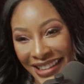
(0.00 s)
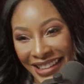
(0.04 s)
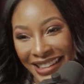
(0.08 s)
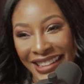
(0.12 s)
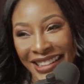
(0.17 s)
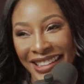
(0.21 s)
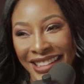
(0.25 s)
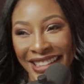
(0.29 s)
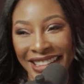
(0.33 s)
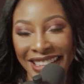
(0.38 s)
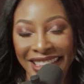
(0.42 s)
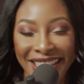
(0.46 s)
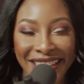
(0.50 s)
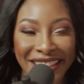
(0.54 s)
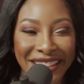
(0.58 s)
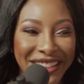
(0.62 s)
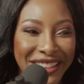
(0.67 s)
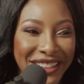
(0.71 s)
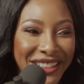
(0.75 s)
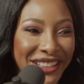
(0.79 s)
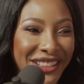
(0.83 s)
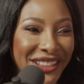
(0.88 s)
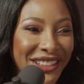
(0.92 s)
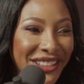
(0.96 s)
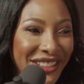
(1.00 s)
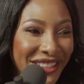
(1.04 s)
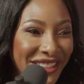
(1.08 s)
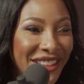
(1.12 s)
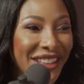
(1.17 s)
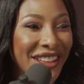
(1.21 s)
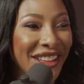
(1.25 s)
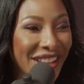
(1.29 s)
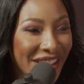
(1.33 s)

I, I, think I would have, yeah.